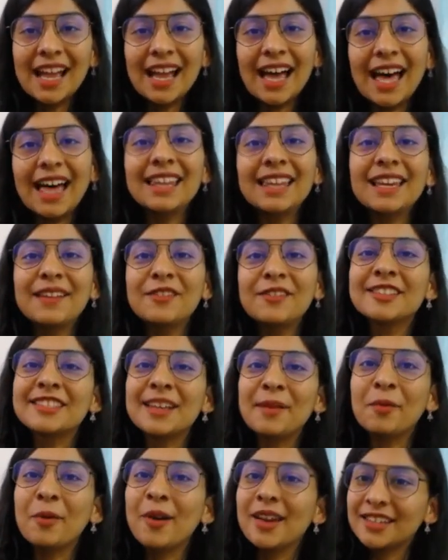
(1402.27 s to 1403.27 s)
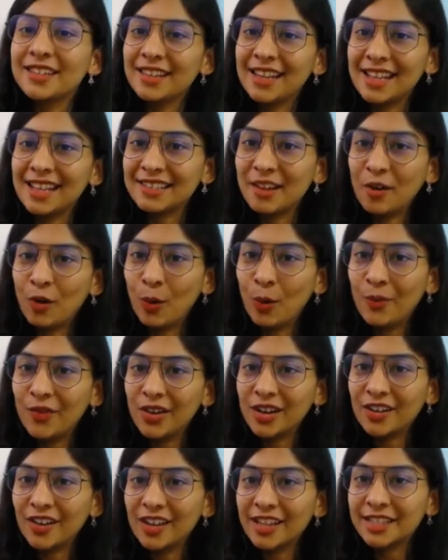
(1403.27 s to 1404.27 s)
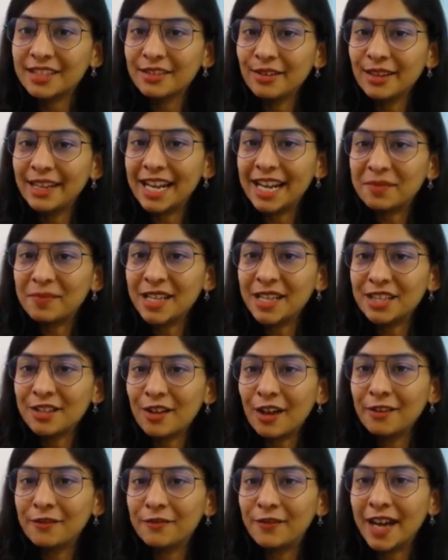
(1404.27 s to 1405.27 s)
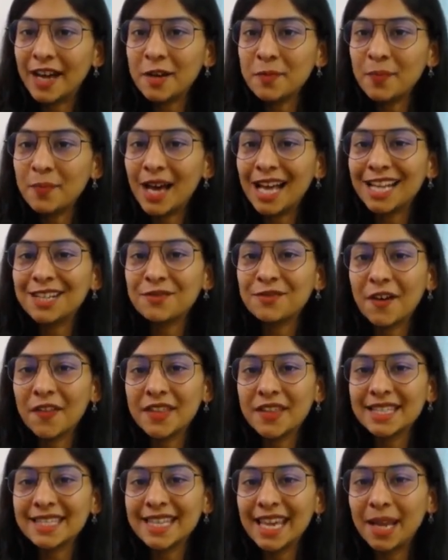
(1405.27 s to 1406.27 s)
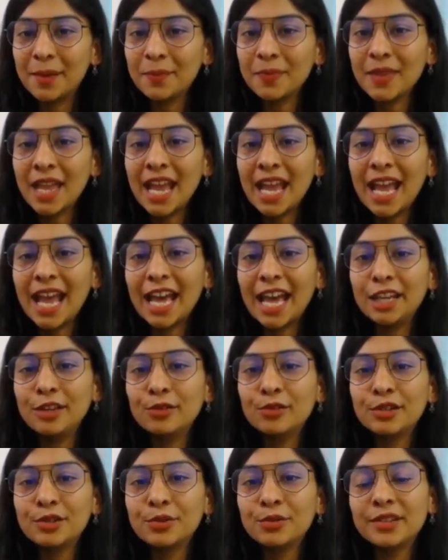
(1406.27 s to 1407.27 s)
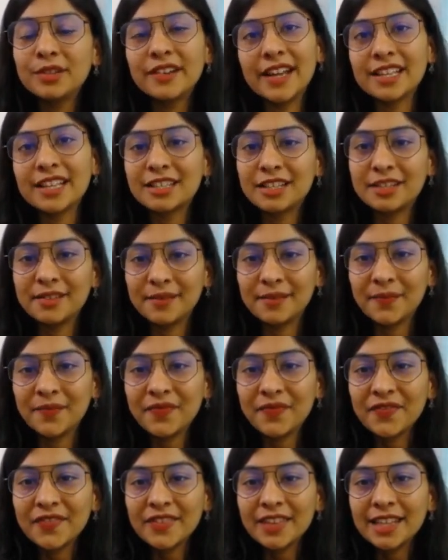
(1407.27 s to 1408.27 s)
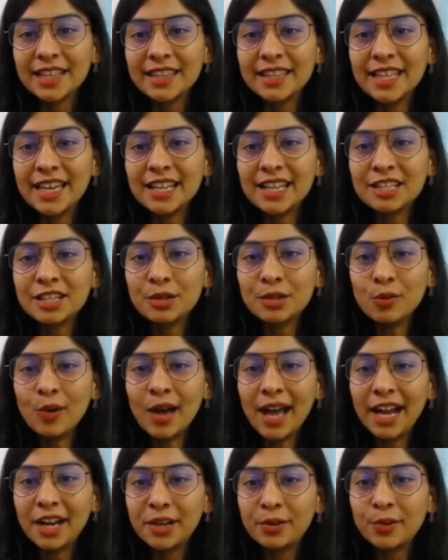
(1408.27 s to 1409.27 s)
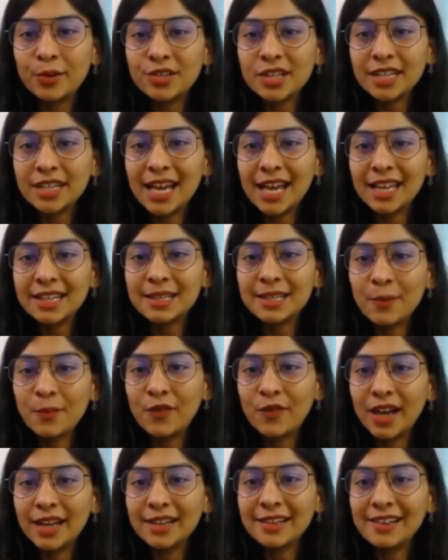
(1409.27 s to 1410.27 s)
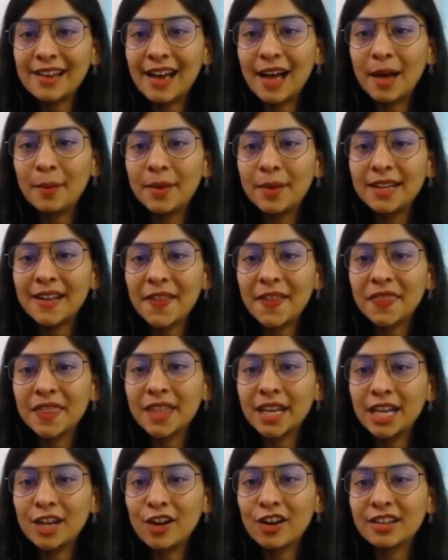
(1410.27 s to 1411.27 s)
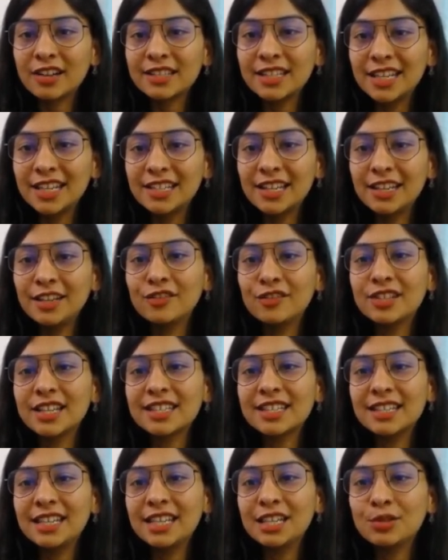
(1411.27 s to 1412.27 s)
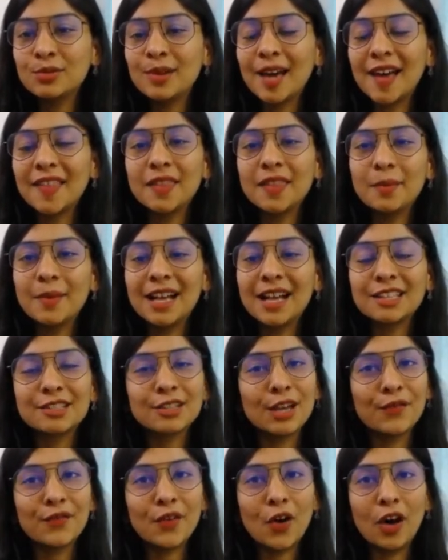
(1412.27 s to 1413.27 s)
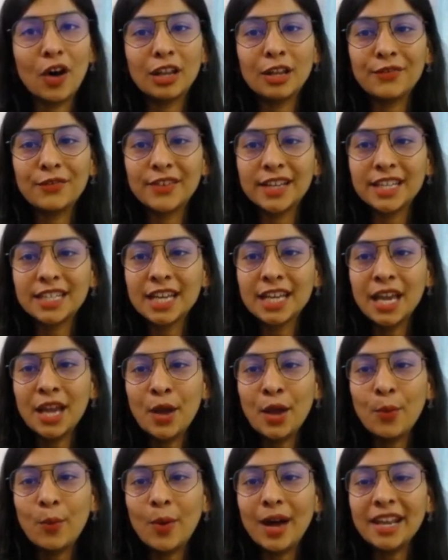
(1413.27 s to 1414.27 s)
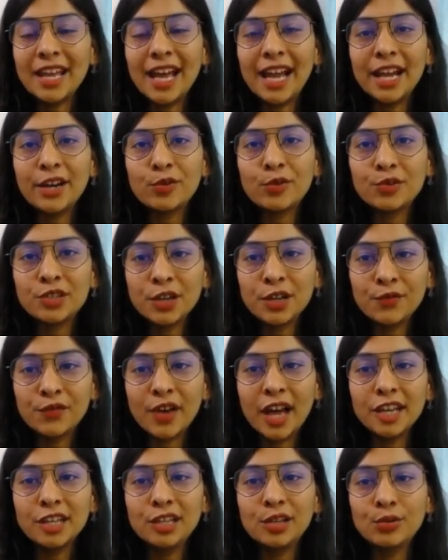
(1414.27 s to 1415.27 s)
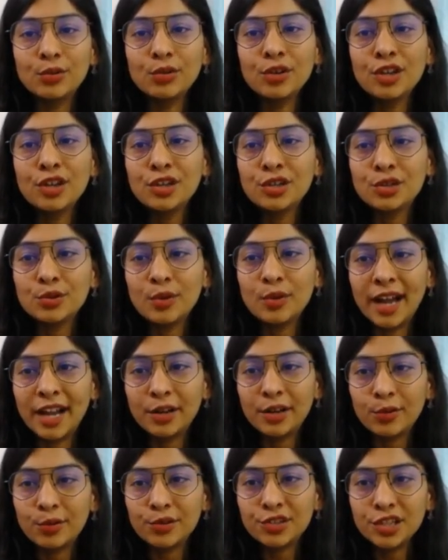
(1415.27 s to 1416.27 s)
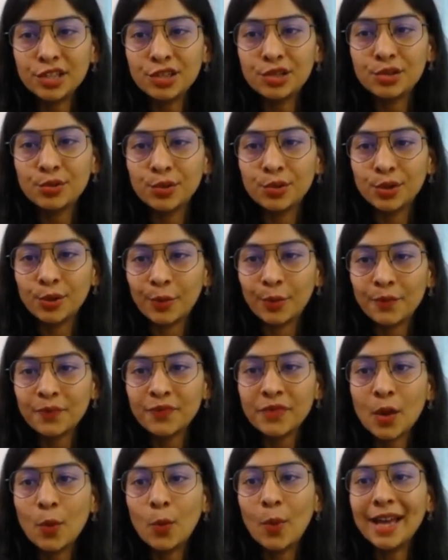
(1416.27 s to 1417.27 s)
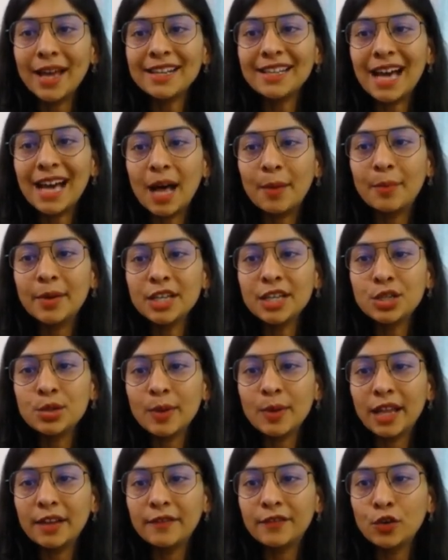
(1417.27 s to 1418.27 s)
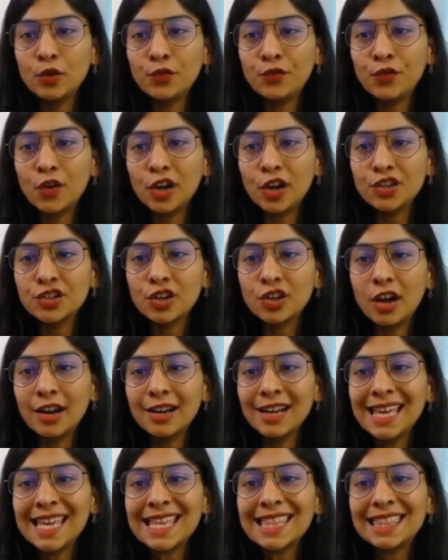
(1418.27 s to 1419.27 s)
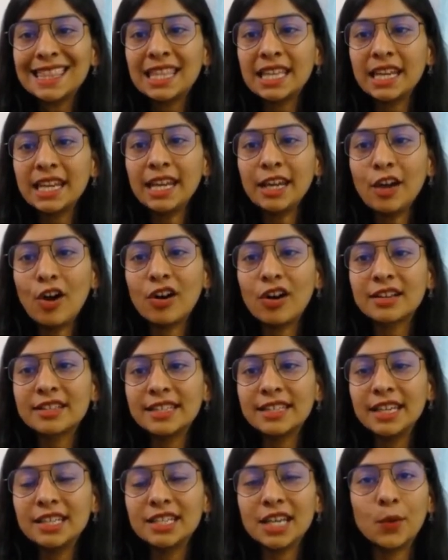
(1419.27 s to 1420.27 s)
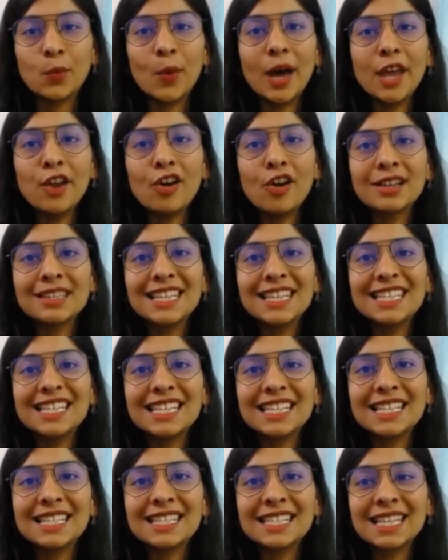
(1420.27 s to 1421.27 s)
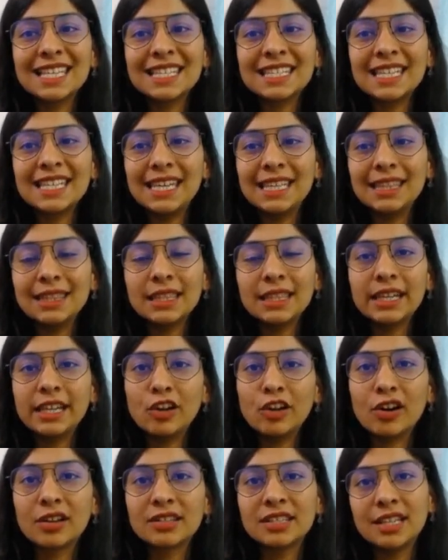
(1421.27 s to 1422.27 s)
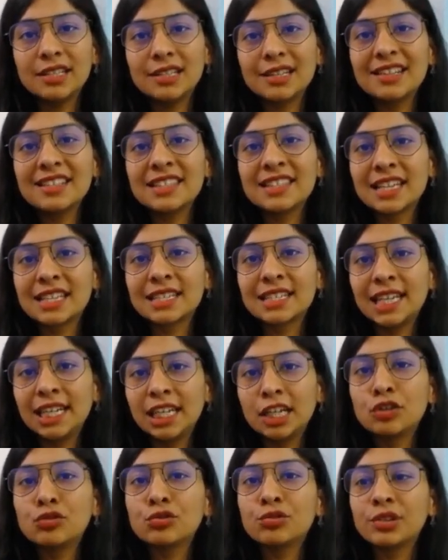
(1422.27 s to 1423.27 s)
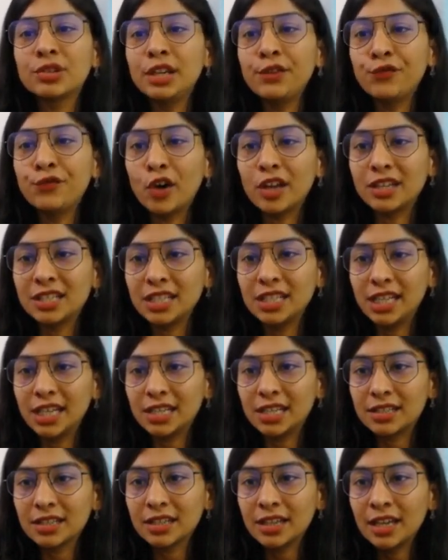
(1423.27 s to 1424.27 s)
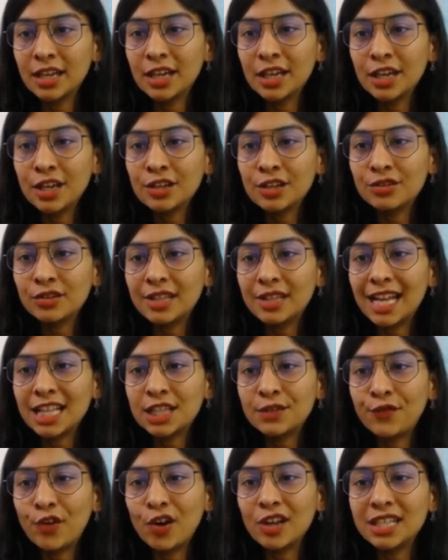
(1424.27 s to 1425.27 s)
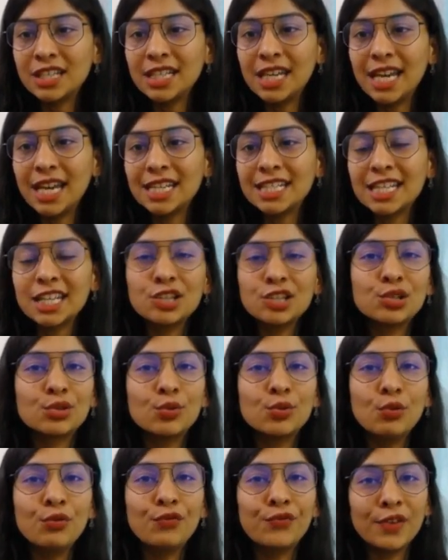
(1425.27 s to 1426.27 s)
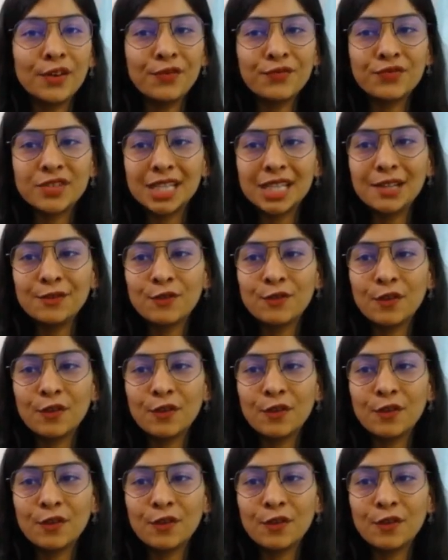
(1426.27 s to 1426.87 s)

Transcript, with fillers: I'll give you some question as a homework also. Let me solve one part for the same and you'll do the rest too. There is two hydrogen atom, one carbon and three oxygen. You just need to add the mass of all of it. One hydrogen, one U, two hydrogen, two U. One carbon, 12 U for sure. Three oxygen. One oxygen is 16. Three oxygen is 16 into 3, 48. So that's 48 and 2, 50.